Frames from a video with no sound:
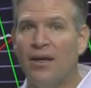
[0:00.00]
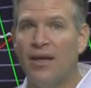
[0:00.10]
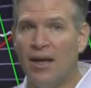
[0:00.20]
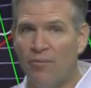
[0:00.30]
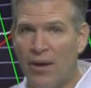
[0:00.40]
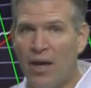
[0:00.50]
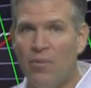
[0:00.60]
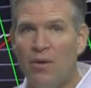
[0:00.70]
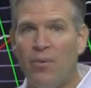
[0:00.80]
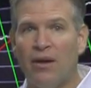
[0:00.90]
It may
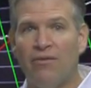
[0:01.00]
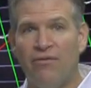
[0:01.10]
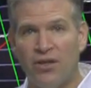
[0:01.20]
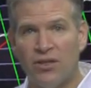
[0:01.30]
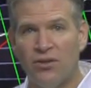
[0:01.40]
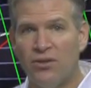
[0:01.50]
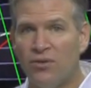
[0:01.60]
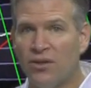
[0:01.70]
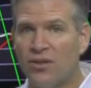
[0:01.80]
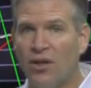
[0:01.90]
be beneficial to
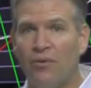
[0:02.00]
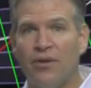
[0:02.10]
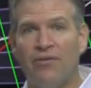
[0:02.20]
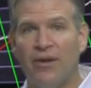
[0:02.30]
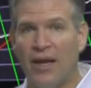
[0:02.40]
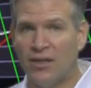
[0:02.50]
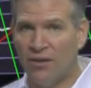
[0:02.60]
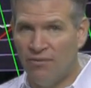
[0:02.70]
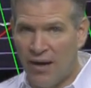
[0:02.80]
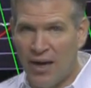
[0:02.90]
consult with a financial
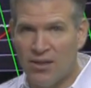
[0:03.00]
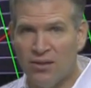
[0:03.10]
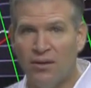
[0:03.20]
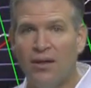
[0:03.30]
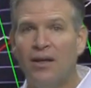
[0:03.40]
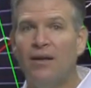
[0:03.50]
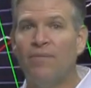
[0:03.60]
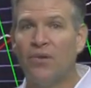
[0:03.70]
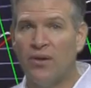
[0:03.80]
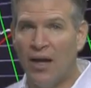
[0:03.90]
advisor
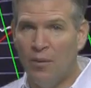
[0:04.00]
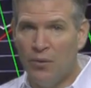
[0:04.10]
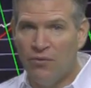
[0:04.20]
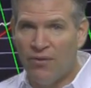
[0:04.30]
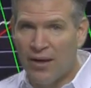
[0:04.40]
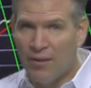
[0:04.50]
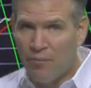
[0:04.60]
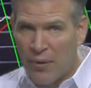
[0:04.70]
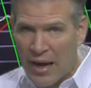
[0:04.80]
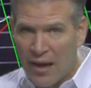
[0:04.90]
to help you find a
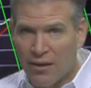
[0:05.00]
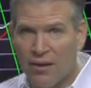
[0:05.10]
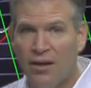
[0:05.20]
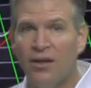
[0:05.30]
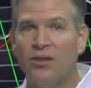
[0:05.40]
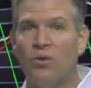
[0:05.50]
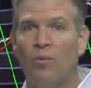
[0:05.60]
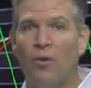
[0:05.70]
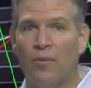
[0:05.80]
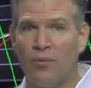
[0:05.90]
path to a
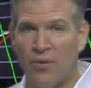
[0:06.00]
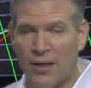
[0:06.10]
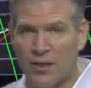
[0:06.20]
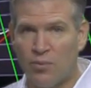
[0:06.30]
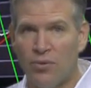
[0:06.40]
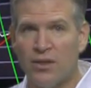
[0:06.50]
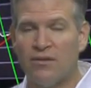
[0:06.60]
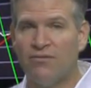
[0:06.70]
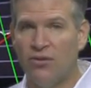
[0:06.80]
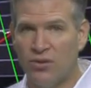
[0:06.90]
more prosperous
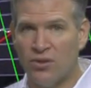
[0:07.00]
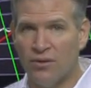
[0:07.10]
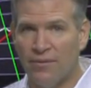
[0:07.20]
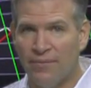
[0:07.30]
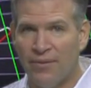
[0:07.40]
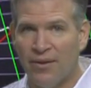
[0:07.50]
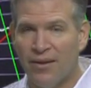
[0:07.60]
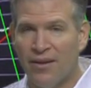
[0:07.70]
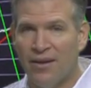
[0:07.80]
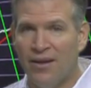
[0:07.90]
future.
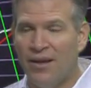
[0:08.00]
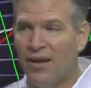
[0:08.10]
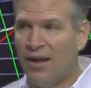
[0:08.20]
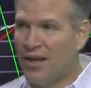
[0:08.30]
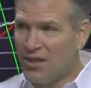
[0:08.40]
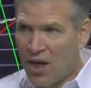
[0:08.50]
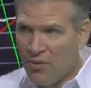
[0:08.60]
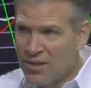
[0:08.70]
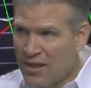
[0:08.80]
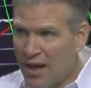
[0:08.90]
And as I
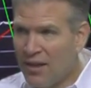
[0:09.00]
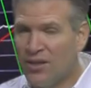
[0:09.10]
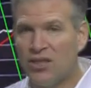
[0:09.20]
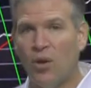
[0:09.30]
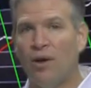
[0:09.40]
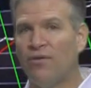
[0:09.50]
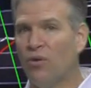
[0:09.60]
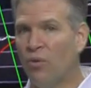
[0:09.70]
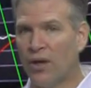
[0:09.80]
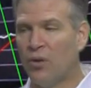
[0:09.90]
always say on this show, if you're
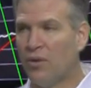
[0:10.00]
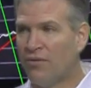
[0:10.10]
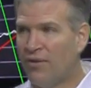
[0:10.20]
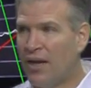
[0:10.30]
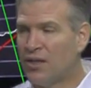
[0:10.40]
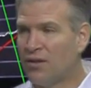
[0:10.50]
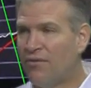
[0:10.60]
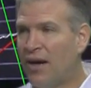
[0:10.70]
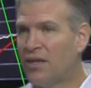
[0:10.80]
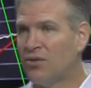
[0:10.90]
working with a financial
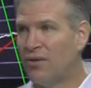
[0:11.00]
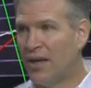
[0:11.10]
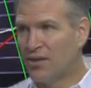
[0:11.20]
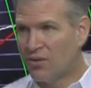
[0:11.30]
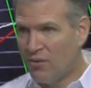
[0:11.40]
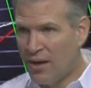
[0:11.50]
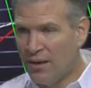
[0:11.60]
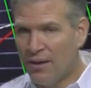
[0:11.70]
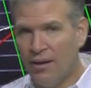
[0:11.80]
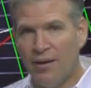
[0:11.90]
advisor, that's
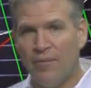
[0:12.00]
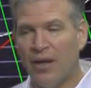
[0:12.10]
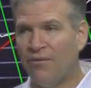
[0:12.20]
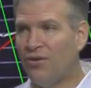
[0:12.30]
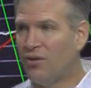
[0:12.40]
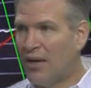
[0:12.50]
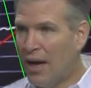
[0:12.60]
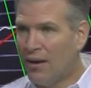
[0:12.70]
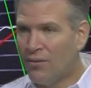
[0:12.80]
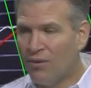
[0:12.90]
great. If you're
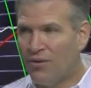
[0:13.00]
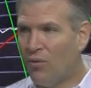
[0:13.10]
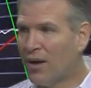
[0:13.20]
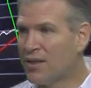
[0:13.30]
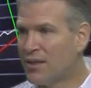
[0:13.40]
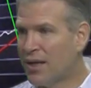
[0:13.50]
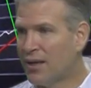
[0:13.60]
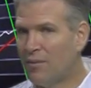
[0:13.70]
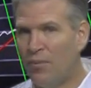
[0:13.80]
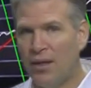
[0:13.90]
not, or if you want a
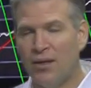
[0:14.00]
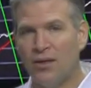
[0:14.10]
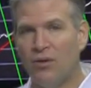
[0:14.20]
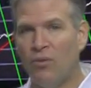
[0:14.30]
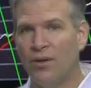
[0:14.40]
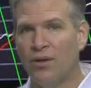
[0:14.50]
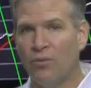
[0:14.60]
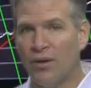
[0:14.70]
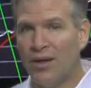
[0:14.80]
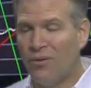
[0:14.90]
second opinion to the one you're
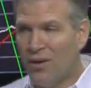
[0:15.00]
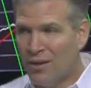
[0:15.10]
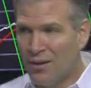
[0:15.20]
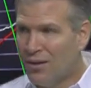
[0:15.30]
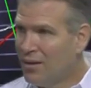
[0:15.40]
working with,